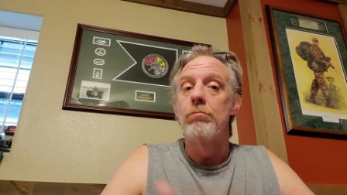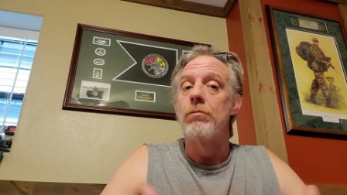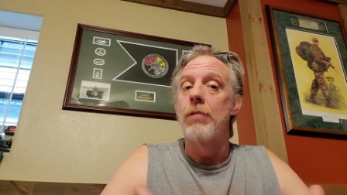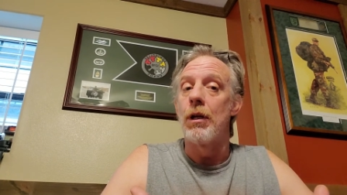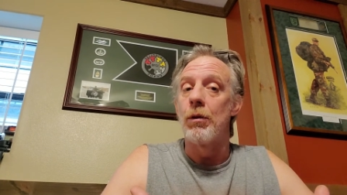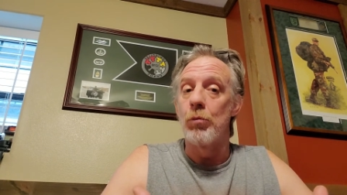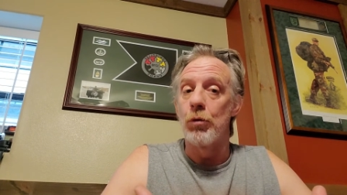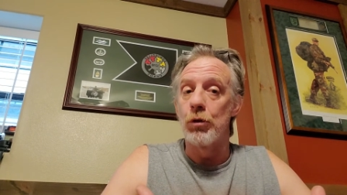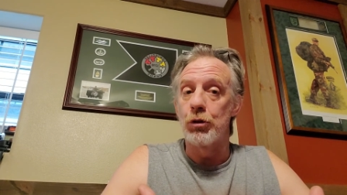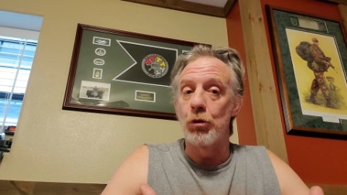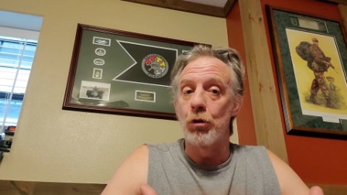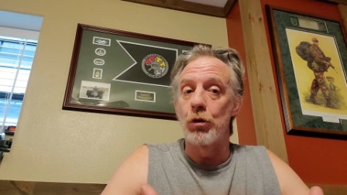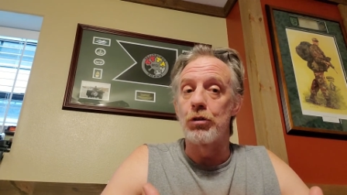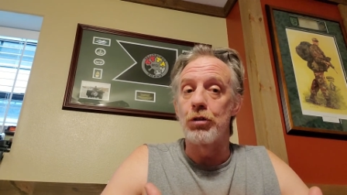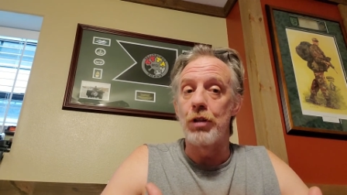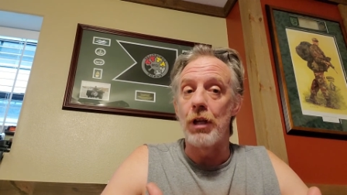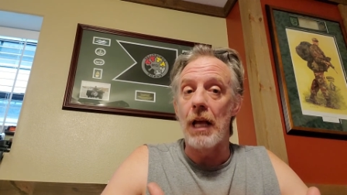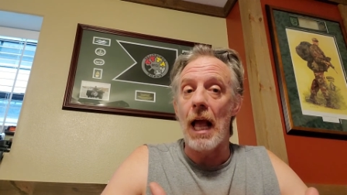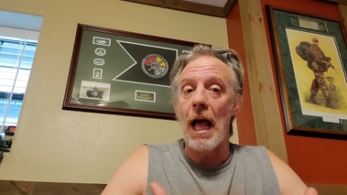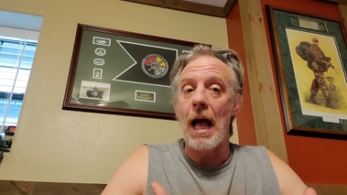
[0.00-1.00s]
And we'll sort of
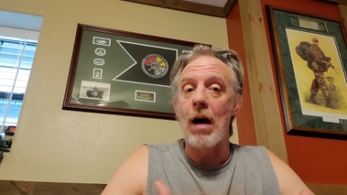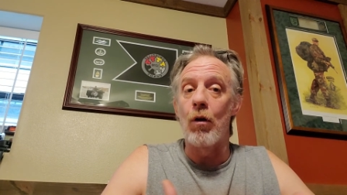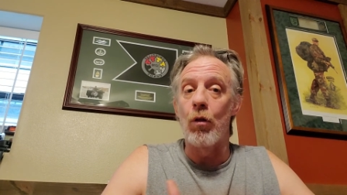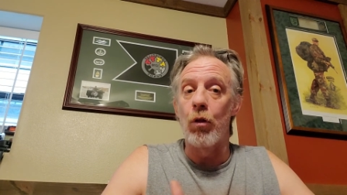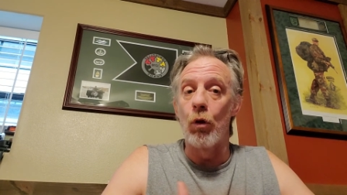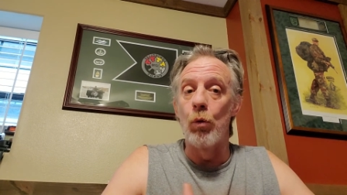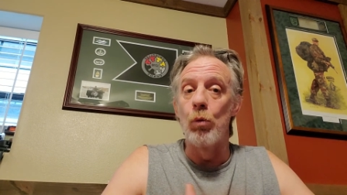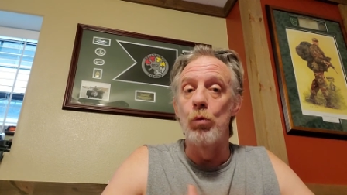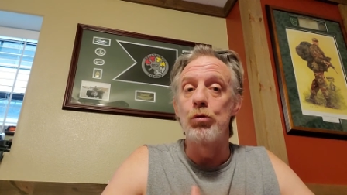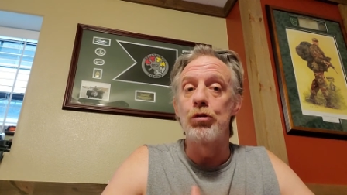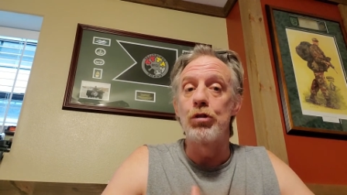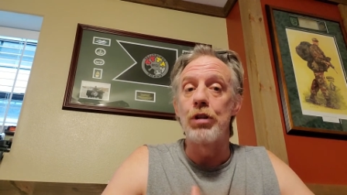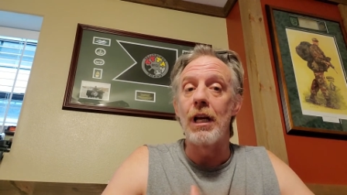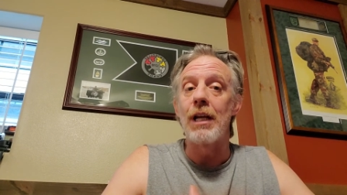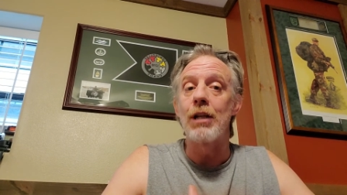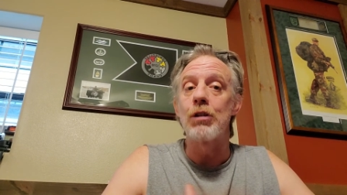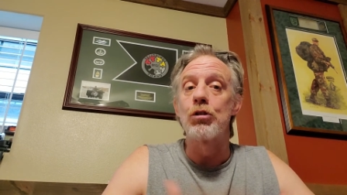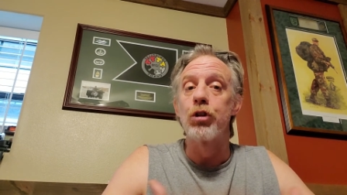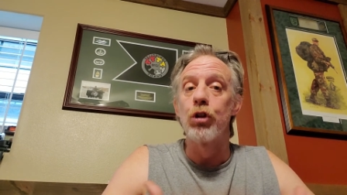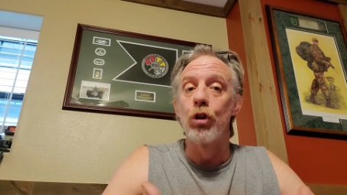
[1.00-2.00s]
see how those
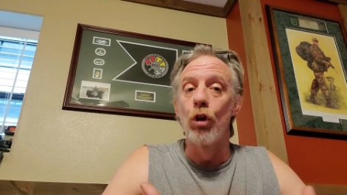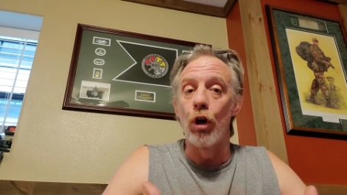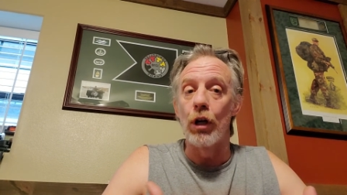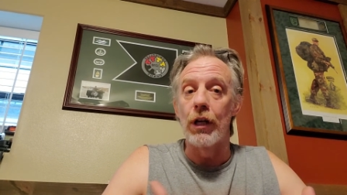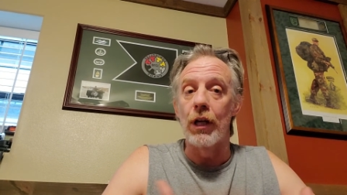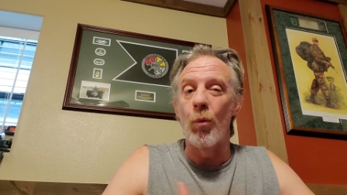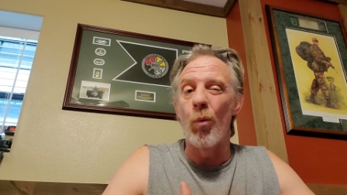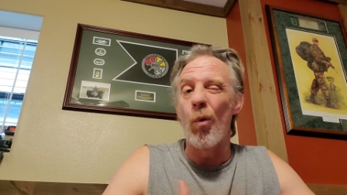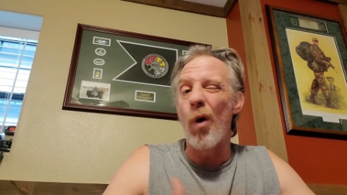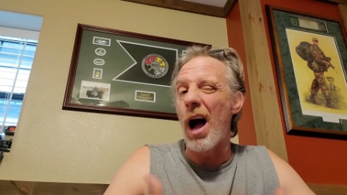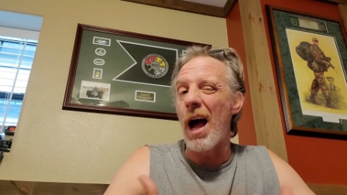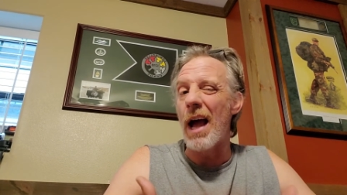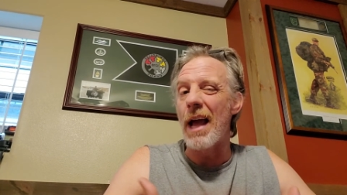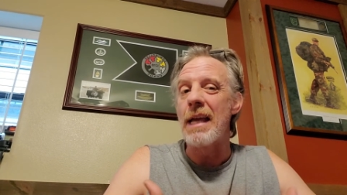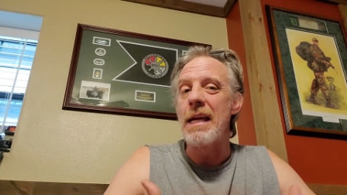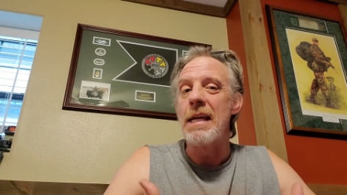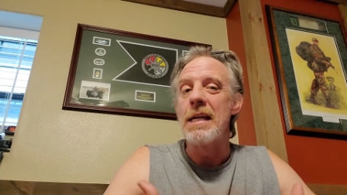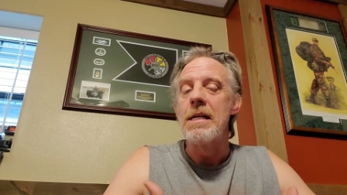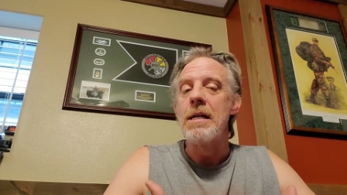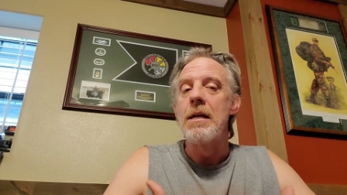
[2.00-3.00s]
things look and why